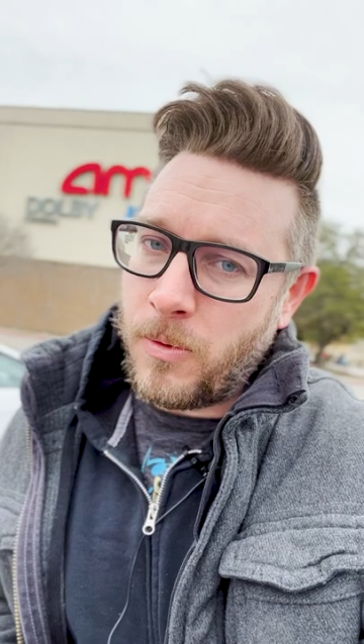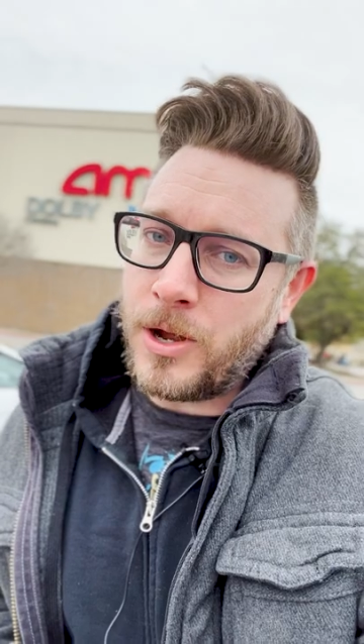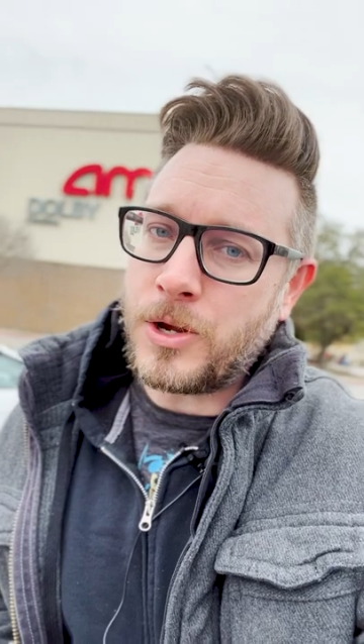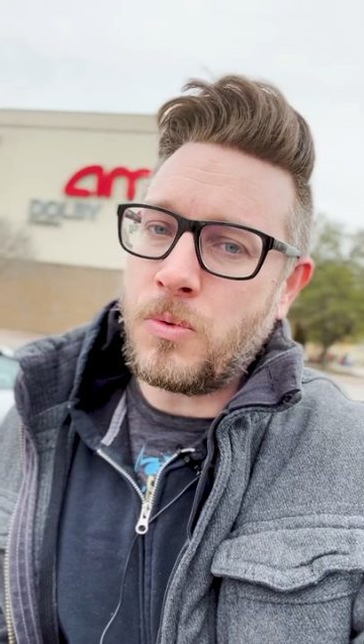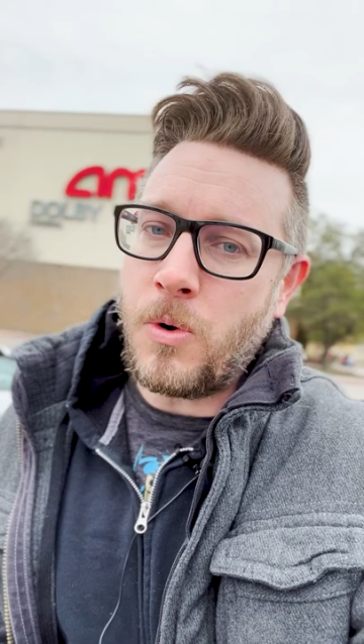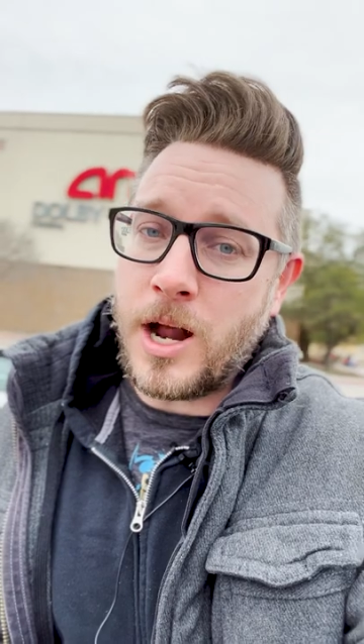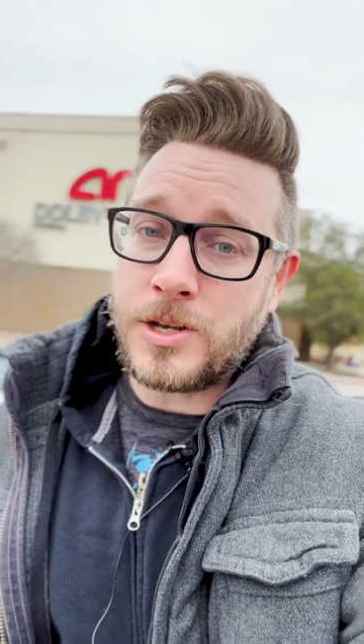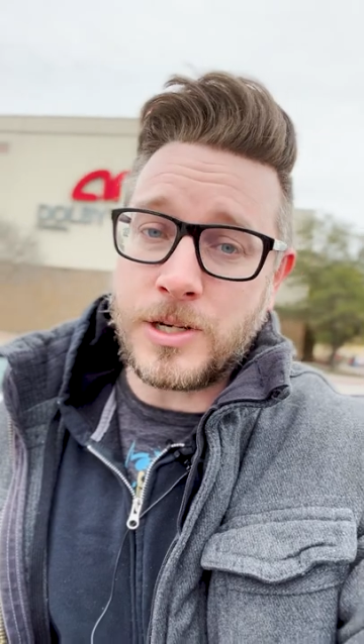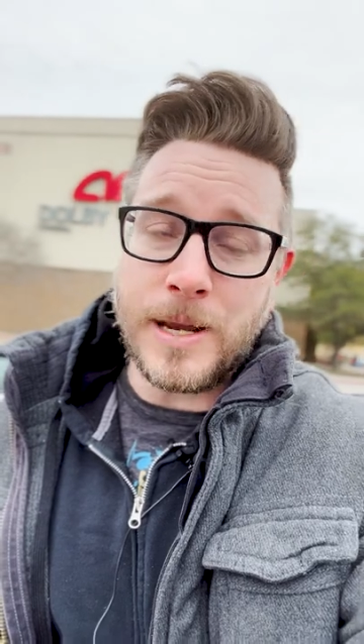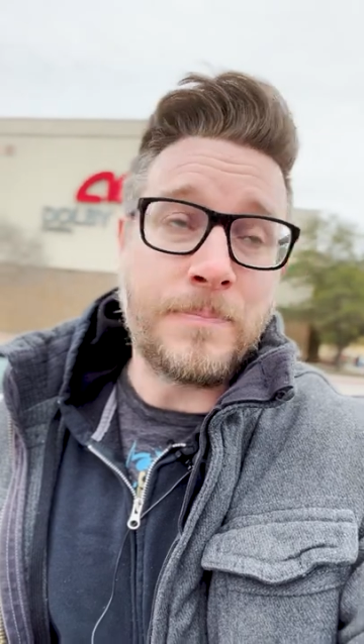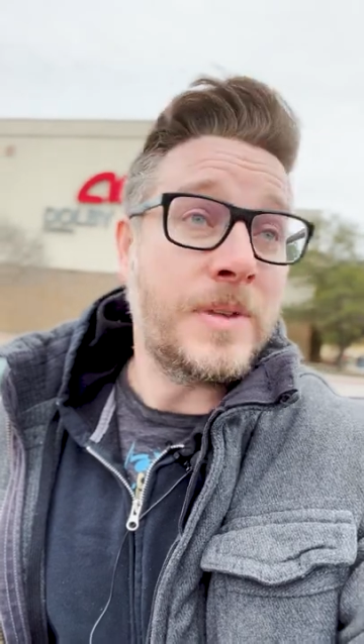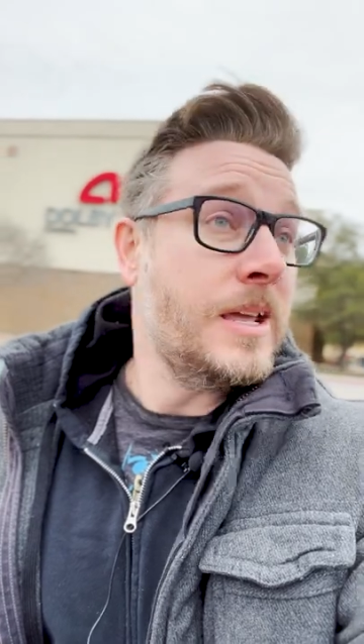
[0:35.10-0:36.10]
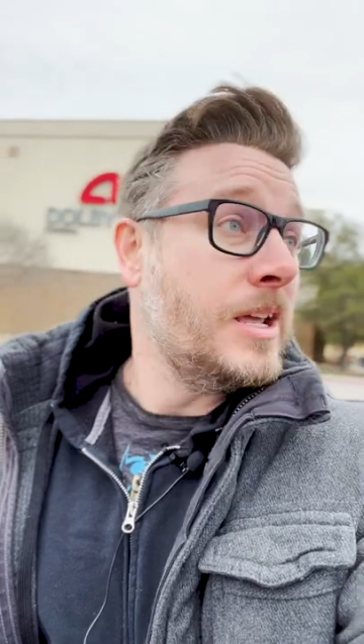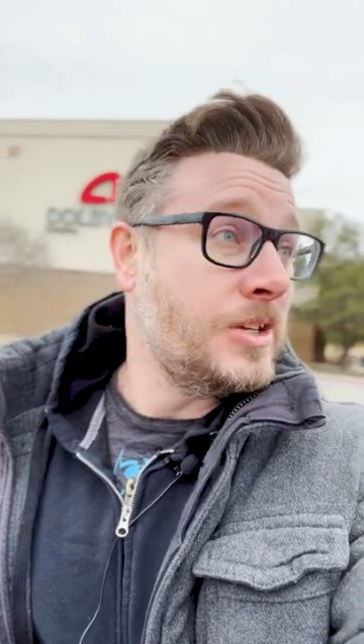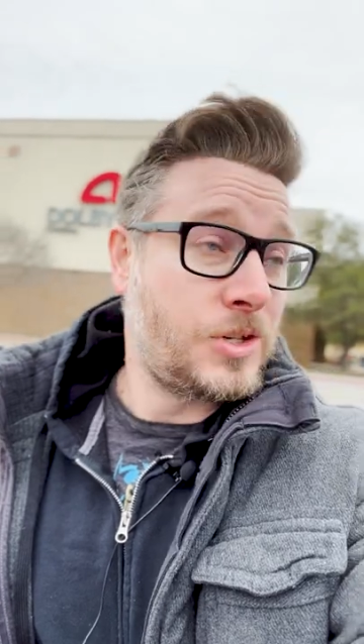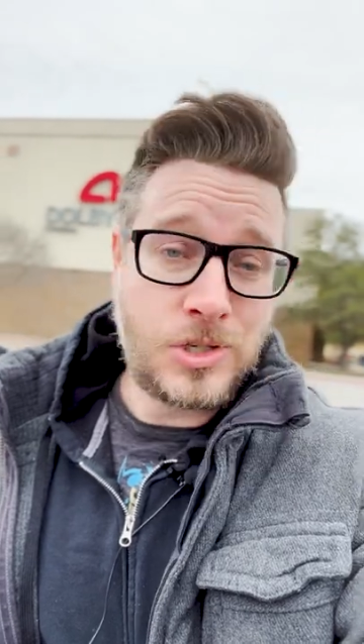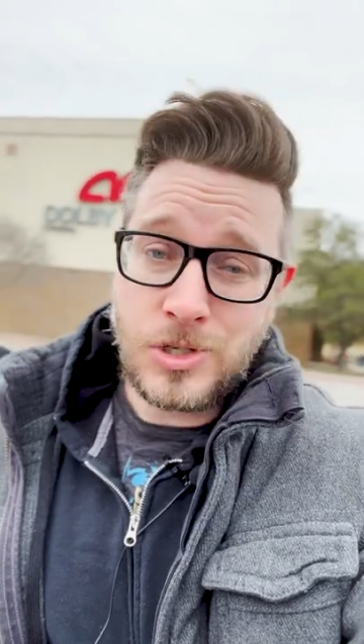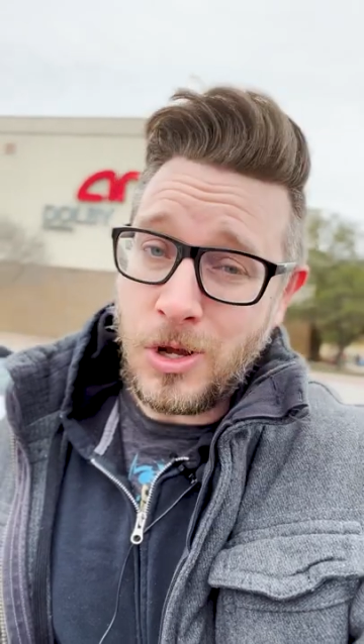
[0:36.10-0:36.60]
while you're watching it.
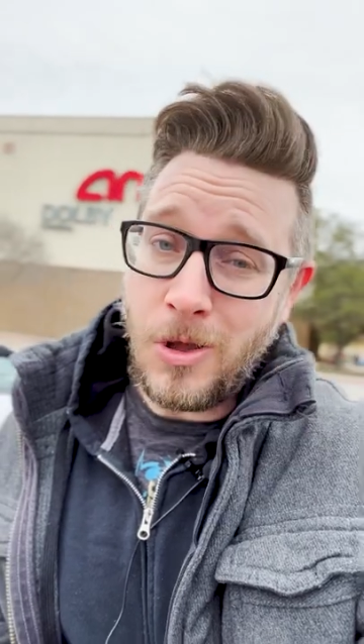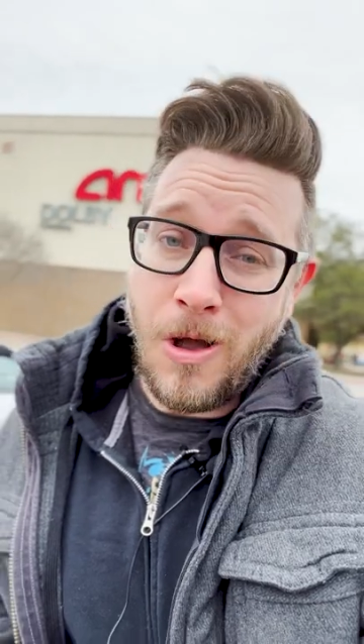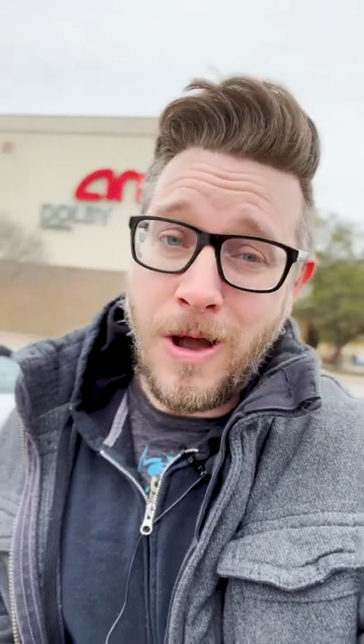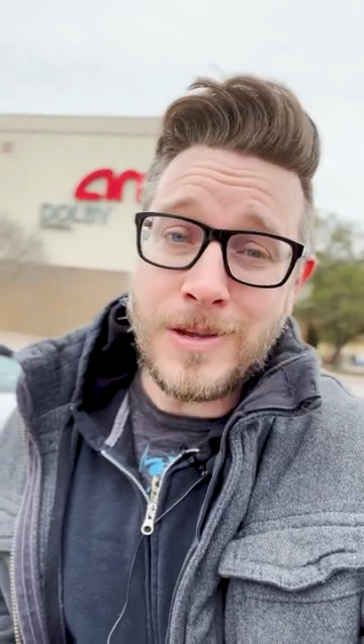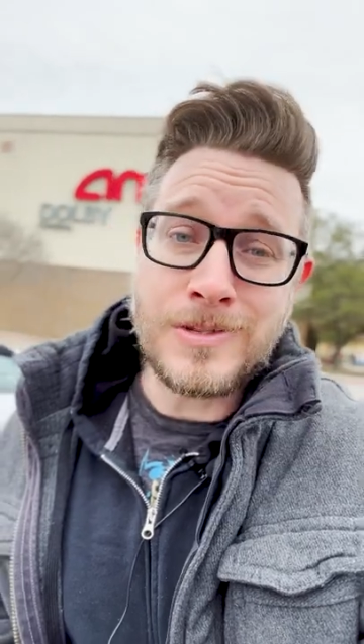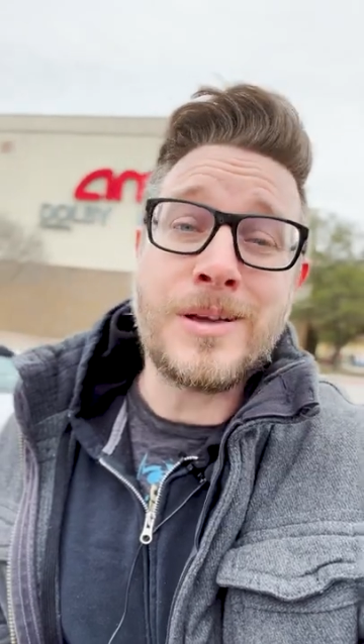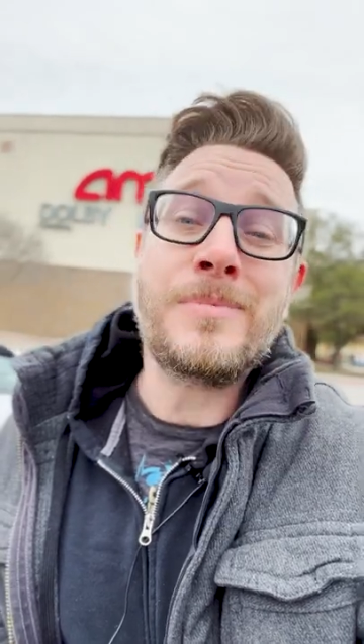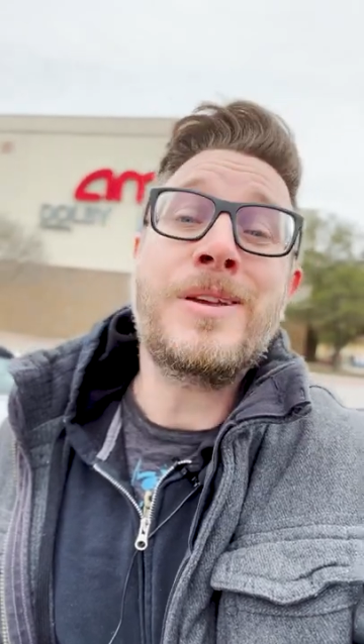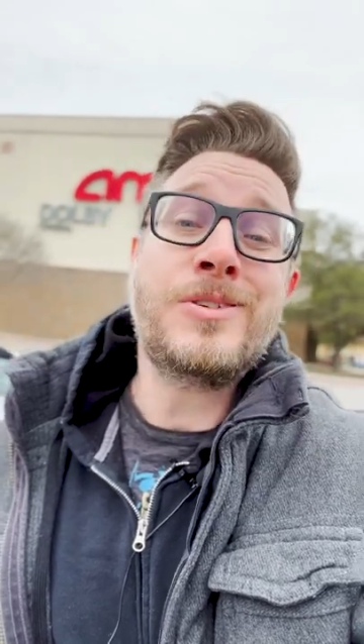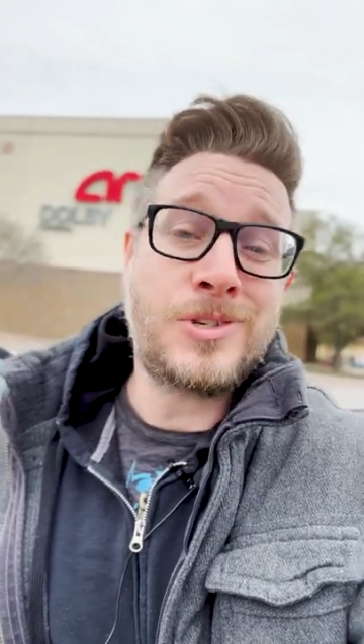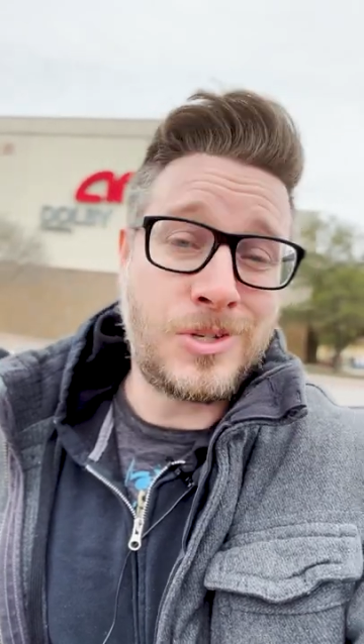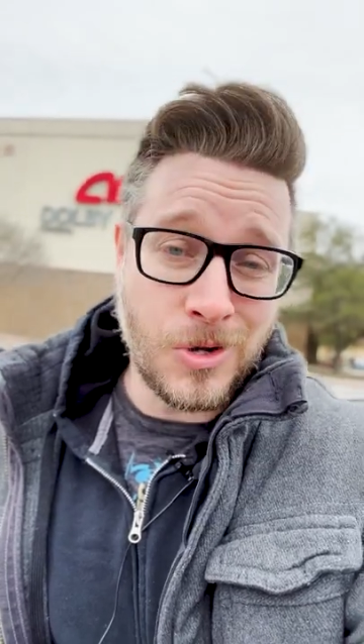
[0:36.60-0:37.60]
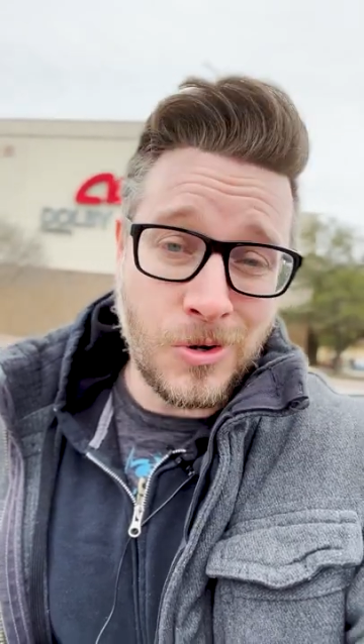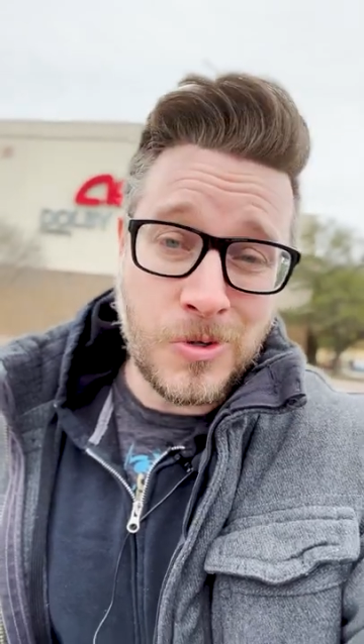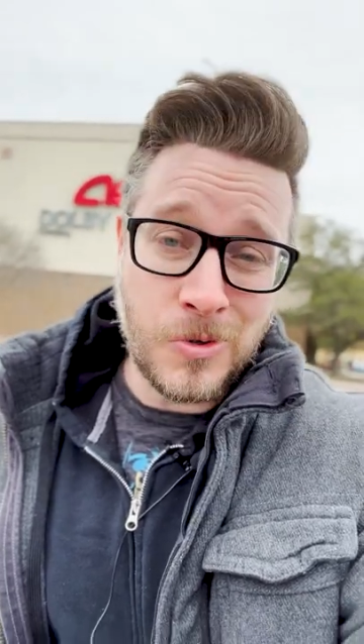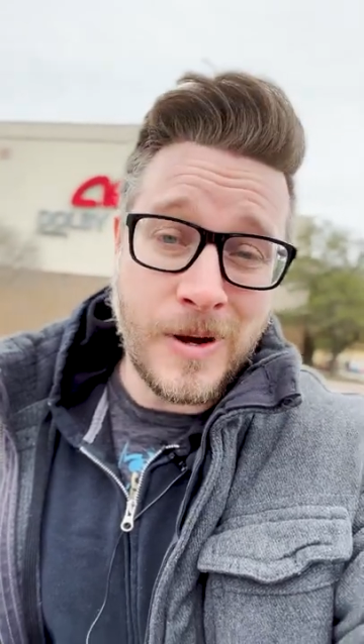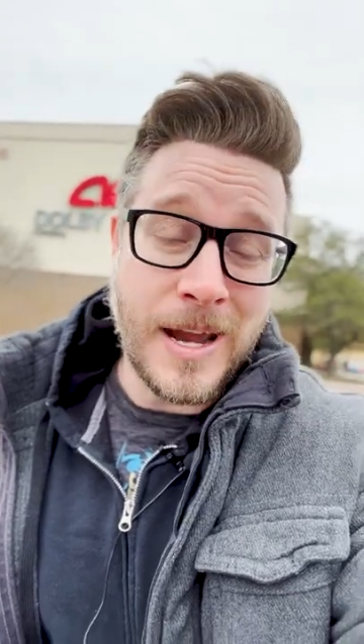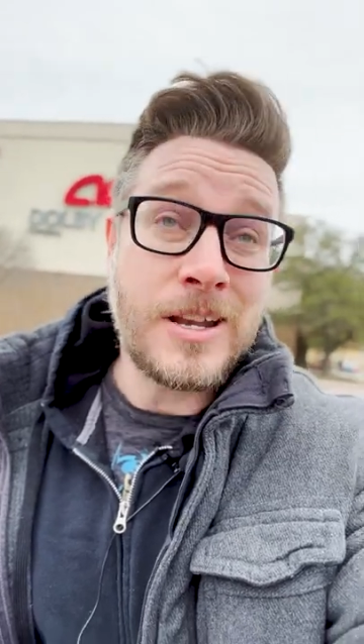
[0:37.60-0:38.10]
Still awesome, still
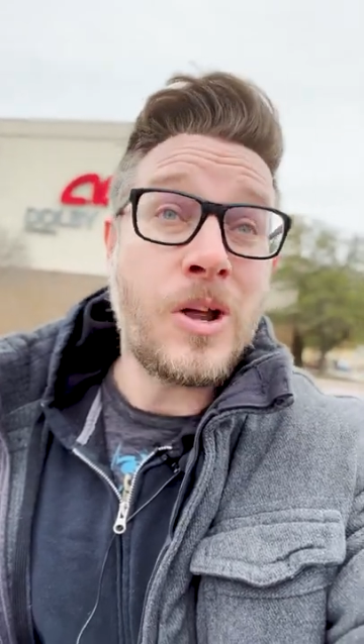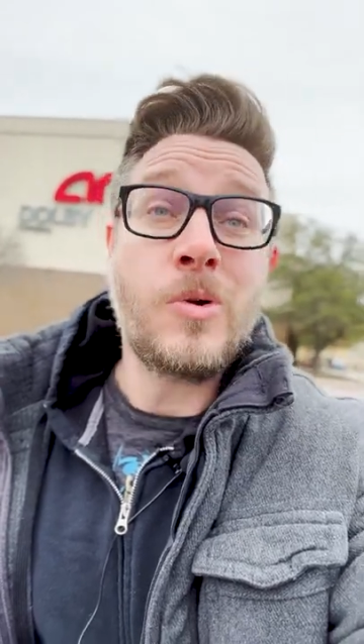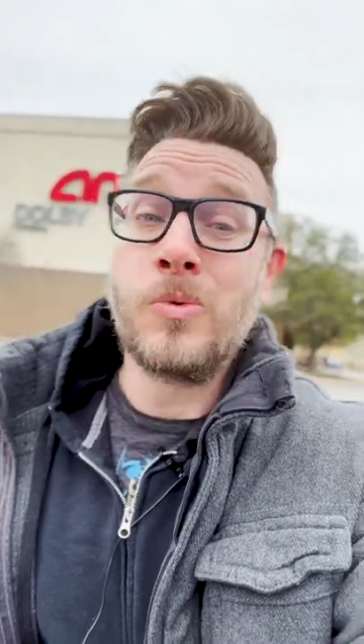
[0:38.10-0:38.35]
great.